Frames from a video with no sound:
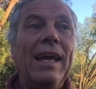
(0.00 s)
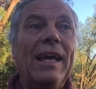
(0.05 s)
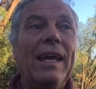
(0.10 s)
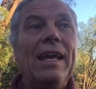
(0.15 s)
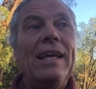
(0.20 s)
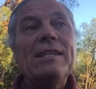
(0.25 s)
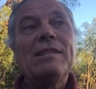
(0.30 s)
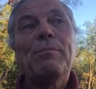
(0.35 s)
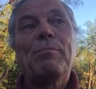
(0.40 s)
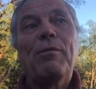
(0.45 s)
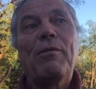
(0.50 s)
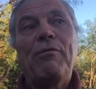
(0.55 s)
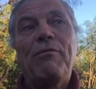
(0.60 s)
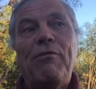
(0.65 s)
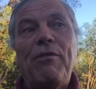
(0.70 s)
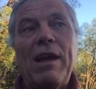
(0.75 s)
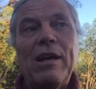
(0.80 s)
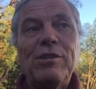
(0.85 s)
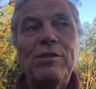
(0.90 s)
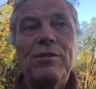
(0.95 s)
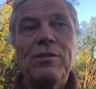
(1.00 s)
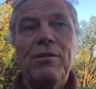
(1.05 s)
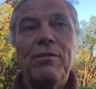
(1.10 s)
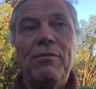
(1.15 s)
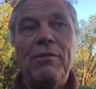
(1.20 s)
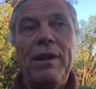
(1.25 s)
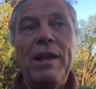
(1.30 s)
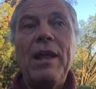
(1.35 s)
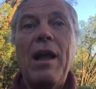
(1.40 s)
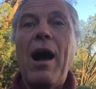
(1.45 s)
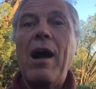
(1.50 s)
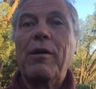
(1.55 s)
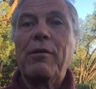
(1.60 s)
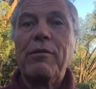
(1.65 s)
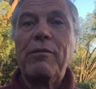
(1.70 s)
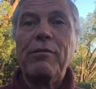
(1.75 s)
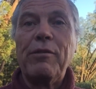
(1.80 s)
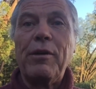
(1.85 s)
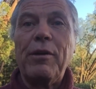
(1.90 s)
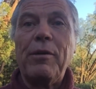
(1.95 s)
He's a professional
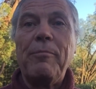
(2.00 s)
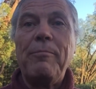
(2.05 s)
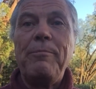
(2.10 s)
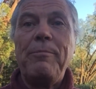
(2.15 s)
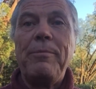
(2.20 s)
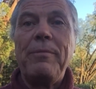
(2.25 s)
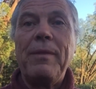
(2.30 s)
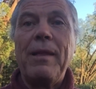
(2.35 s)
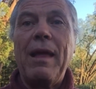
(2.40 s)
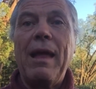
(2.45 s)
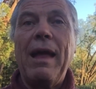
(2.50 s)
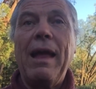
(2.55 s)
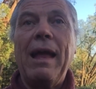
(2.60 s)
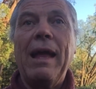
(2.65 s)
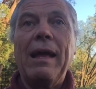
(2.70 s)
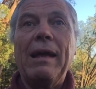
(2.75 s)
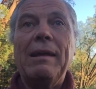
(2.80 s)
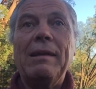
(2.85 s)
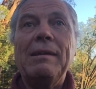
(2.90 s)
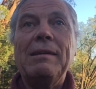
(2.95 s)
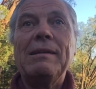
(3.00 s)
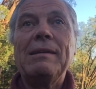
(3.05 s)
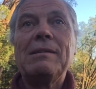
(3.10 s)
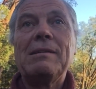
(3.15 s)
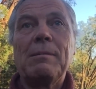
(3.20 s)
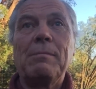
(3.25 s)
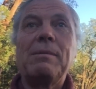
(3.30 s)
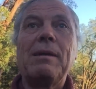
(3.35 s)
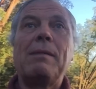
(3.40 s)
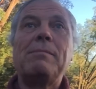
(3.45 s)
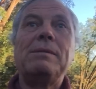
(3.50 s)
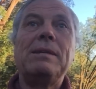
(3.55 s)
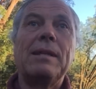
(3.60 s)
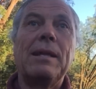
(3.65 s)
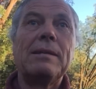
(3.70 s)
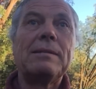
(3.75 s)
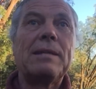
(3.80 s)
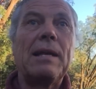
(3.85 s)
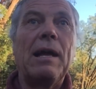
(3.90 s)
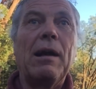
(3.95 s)
videographer, and sometimes he
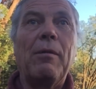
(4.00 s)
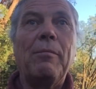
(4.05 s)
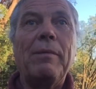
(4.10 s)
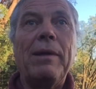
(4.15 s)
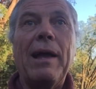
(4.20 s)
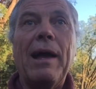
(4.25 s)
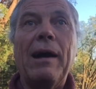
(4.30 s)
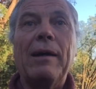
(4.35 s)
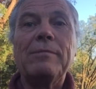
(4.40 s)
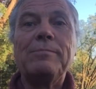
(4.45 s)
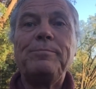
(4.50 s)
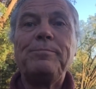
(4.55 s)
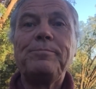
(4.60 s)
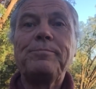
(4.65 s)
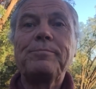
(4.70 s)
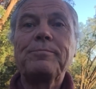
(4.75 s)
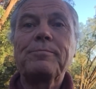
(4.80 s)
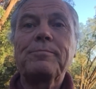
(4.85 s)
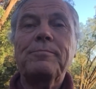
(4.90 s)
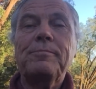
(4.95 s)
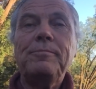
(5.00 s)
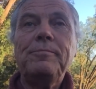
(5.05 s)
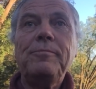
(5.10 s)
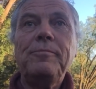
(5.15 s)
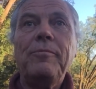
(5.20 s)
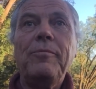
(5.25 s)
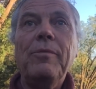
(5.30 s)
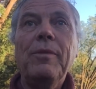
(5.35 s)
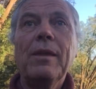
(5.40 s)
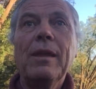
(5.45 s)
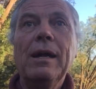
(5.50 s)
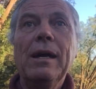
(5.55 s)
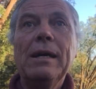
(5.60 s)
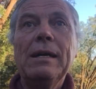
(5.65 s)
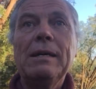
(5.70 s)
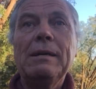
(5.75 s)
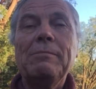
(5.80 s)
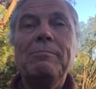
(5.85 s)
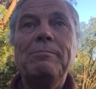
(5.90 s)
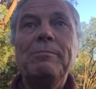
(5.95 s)
likes to help me out.
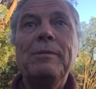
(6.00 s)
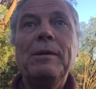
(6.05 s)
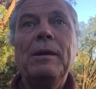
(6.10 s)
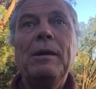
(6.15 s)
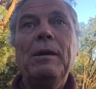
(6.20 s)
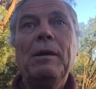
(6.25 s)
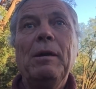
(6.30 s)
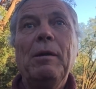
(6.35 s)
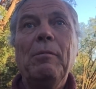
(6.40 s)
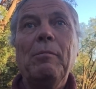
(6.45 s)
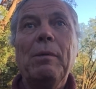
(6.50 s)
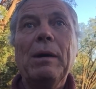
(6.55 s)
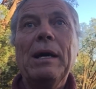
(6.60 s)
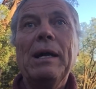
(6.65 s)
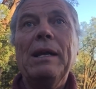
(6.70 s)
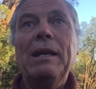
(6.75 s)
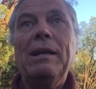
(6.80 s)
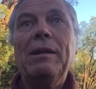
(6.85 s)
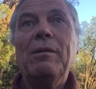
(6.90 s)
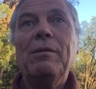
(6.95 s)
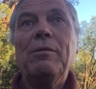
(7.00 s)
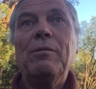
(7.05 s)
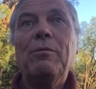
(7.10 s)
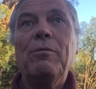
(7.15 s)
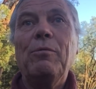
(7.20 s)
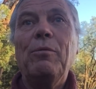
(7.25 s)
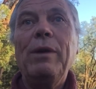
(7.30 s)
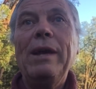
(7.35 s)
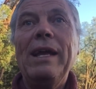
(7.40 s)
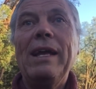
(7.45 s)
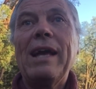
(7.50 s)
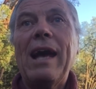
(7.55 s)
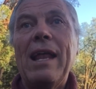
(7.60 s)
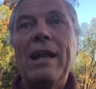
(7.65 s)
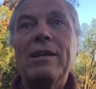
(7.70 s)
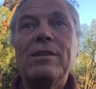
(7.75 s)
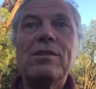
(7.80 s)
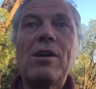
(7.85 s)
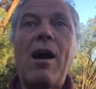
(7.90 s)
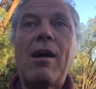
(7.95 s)
Um, but we kind
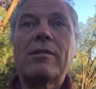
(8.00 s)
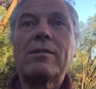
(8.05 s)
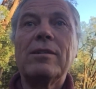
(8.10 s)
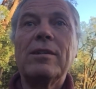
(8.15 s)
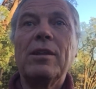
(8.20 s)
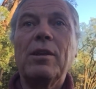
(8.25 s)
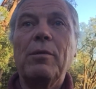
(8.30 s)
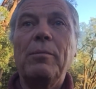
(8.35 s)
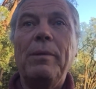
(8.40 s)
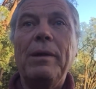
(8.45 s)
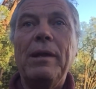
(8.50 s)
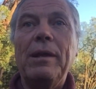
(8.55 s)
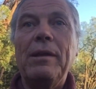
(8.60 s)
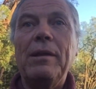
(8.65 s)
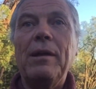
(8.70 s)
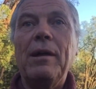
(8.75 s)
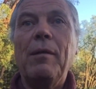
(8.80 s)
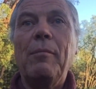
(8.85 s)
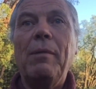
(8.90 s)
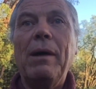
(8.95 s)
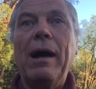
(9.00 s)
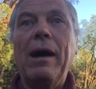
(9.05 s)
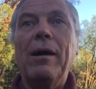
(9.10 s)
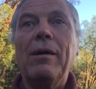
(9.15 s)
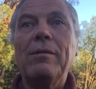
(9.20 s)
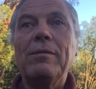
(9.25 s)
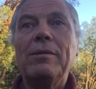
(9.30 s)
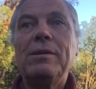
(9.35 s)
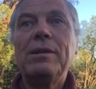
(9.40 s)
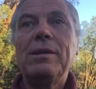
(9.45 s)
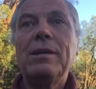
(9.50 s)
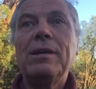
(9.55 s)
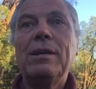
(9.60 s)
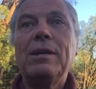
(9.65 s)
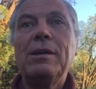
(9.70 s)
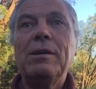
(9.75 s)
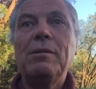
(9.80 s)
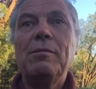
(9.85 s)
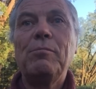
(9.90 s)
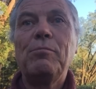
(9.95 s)
of talked a little bit about
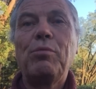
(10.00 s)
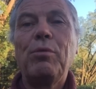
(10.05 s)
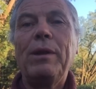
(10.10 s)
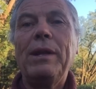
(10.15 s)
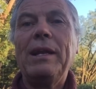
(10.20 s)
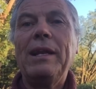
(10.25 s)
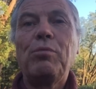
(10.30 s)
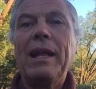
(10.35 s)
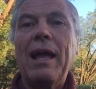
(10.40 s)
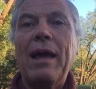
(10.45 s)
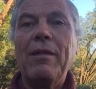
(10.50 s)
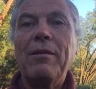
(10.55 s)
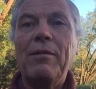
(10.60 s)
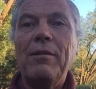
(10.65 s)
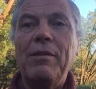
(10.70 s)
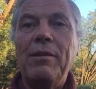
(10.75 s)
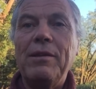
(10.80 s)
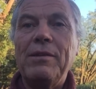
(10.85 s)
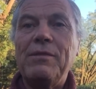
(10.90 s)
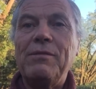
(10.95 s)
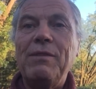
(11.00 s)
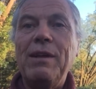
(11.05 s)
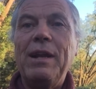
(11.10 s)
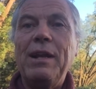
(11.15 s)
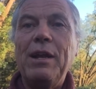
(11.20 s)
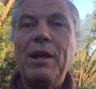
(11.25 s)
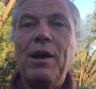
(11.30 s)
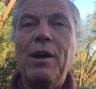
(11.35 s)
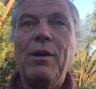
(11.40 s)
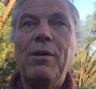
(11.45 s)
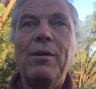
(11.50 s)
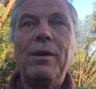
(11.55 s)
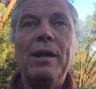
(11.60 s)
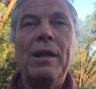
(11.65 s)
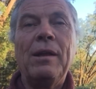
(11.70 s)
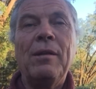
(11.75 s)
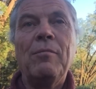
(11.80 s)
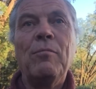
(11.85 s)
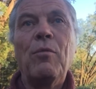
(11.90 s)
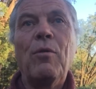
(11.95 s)
putting together this video
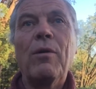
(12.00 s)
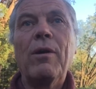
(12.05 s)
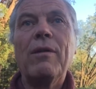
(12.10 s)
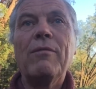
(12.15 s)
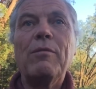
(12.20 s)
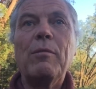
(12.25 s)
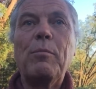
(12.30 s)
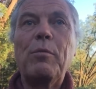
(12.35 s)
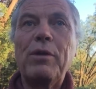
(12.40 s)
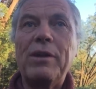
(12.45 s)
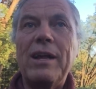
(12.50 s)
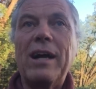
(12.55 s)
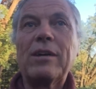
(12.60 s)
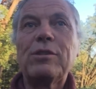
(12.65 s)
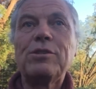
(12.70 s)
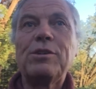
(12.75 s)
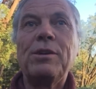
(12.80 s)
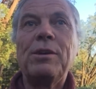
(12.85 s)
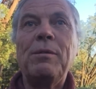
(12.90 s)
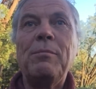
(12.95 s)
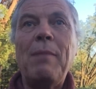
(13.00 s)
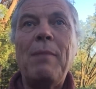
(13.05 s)
in more of a production